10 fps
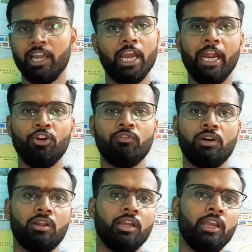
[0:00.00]
I hand
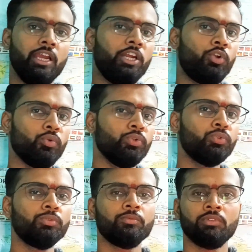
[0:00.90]
over it to
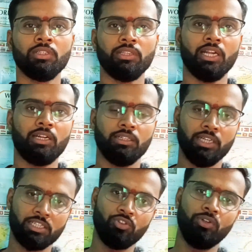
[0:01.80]
you that
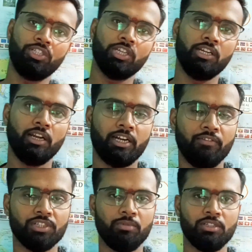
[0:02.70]
yes, judicial
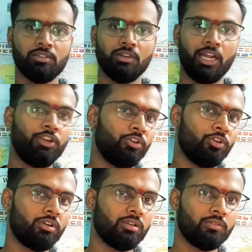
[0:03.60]
activism is right
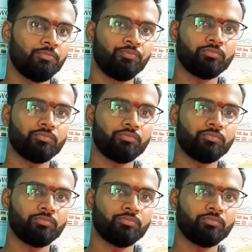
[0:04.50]
or not.